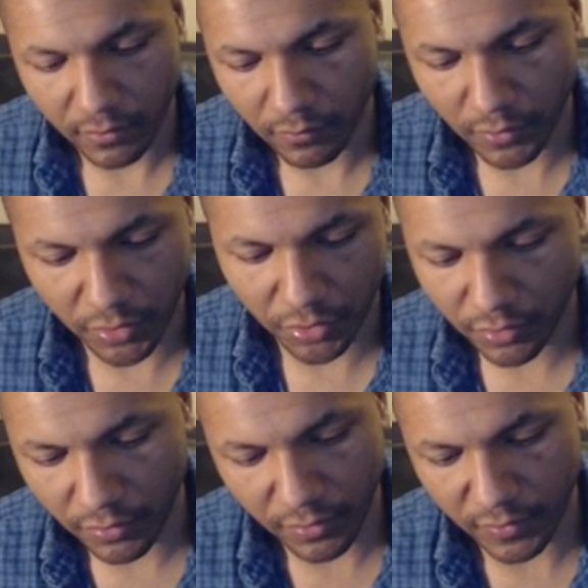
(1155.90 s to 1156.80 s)
which
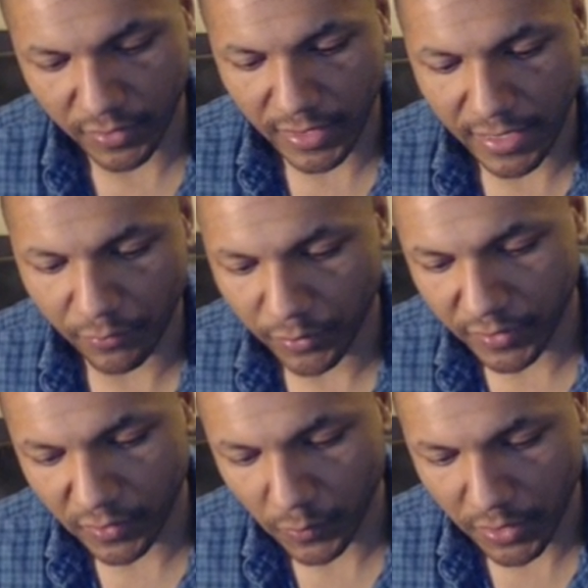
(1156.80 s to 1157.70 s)
there's a lot of
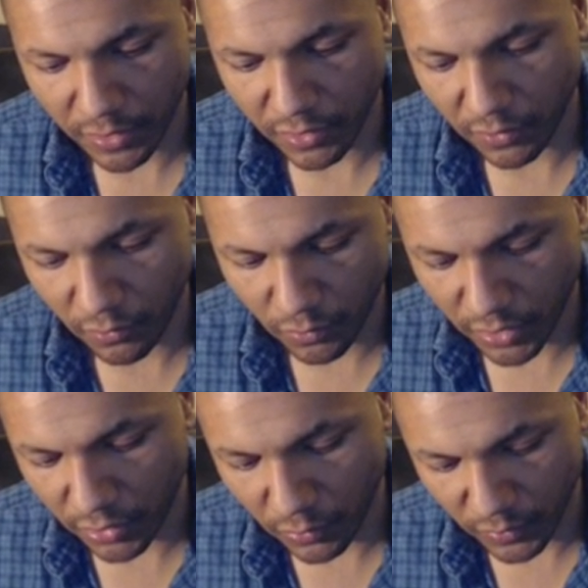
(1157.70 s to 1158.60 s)
reasons why you
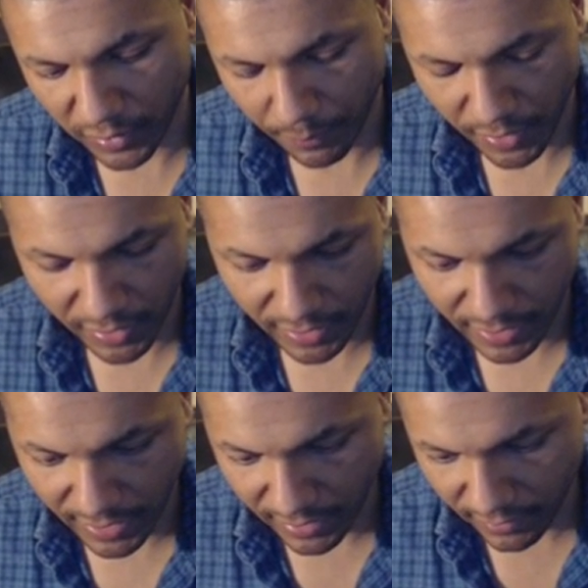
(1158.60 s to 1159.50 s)
could use something like
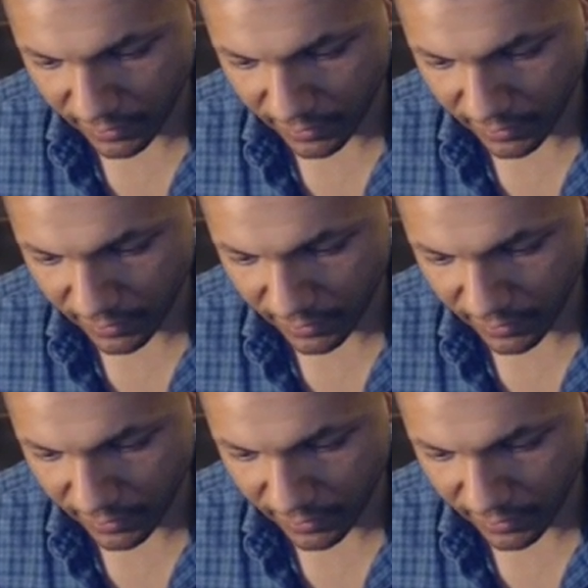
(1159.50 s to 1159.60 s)
that.